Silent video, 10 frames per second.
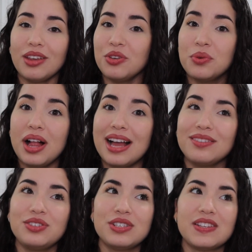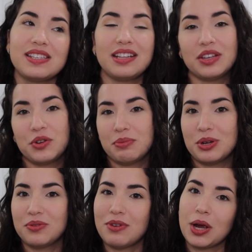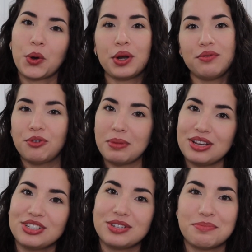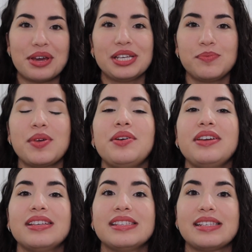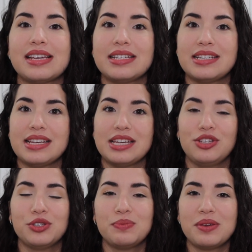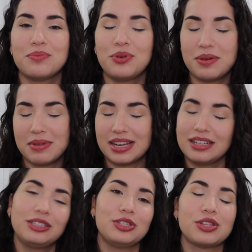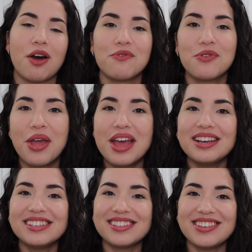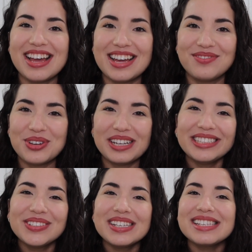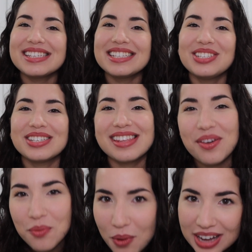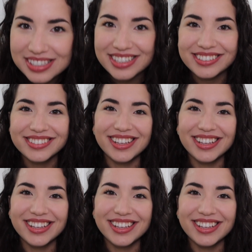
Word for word: you will have just a little bit of background information on my experience and just being pre-med and all the stuff. So yeah, if you're interested, just keep watching.